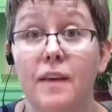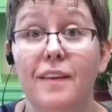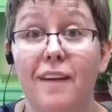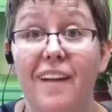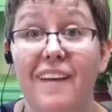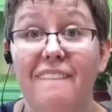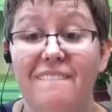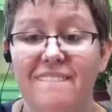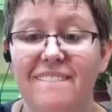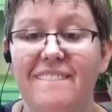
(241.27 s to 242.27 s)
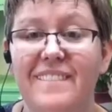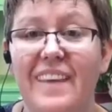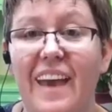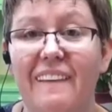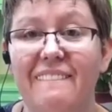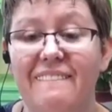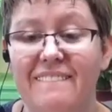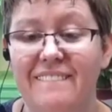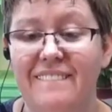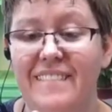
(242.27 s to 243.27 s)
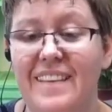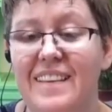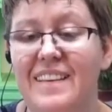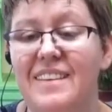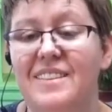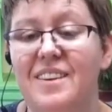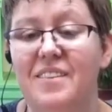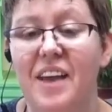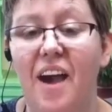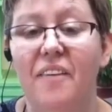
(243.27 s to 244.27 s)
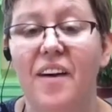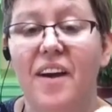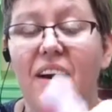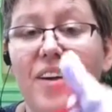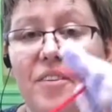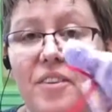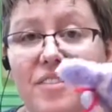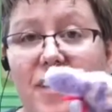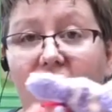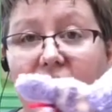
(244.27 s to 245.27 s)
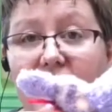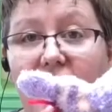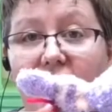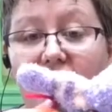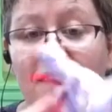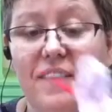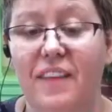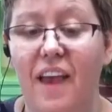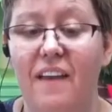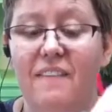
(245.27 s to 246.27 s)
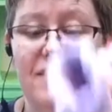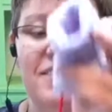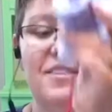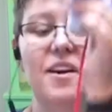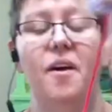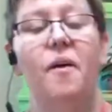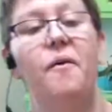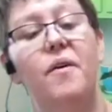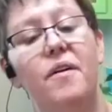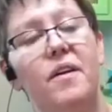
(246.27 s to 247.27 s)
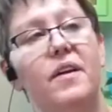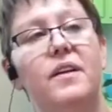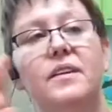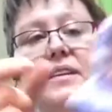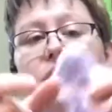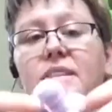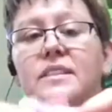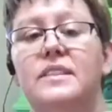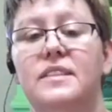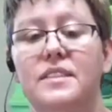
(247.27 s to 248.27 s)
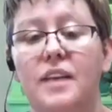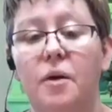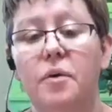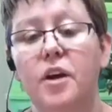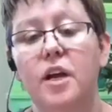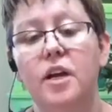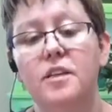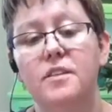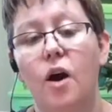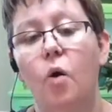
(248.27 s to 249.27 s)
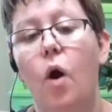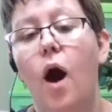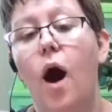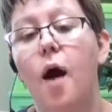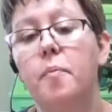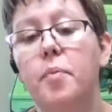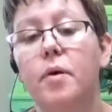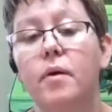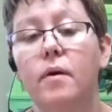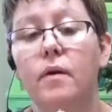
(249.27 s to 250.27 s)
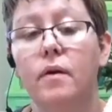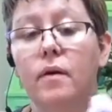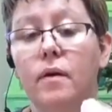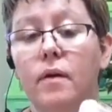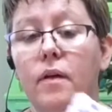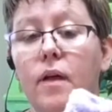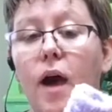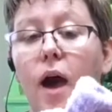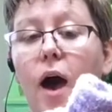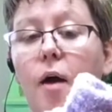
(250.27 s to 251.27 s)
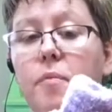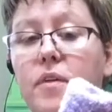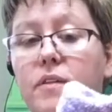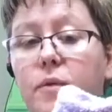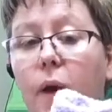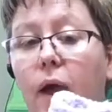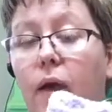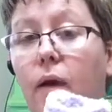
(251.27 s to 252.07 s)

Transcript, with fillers: got it? Okay. So now we've tied a knot. Okay, so now we're gonna sew up, up this way,